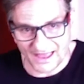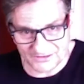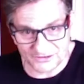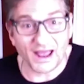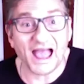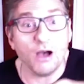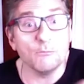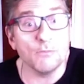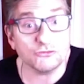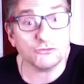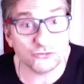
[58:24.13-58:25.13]
How
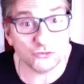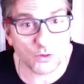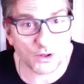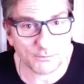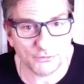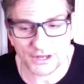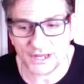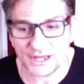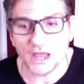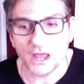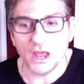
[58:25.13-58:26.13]
much do you want to put
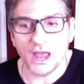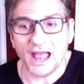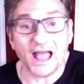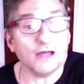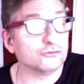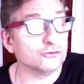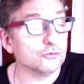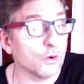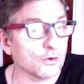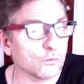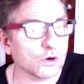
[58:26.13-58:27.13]
in? Do you
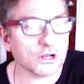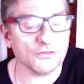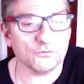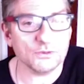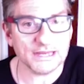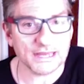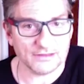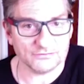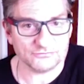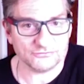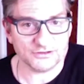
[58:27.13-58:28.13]
want to work on the
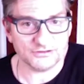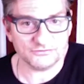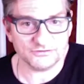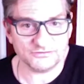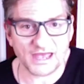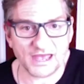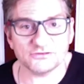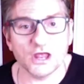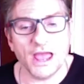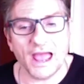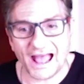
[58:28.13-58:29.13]
weekends to test?
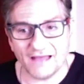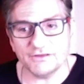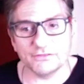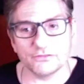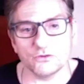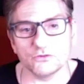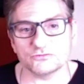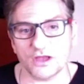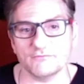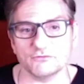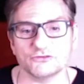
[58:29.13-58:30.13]
Having those
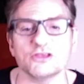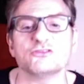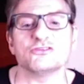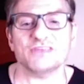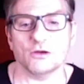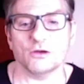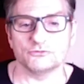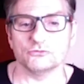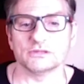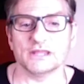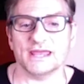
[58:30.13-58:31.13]
conversations helps
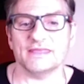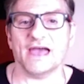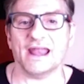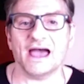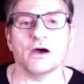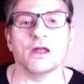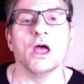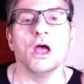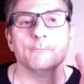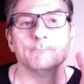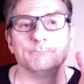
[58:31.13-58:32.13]
you lay that out.
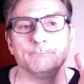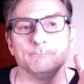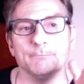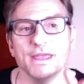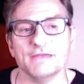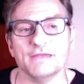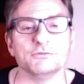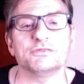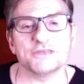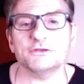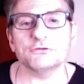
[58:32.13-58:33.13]
If you
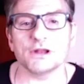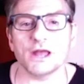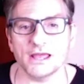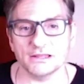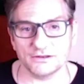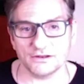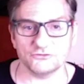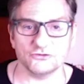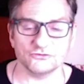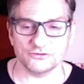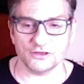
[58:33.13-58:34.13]
think you're an island
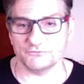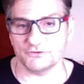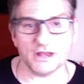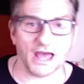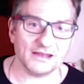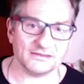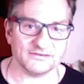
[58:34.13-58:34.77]
unto yourself, you're not.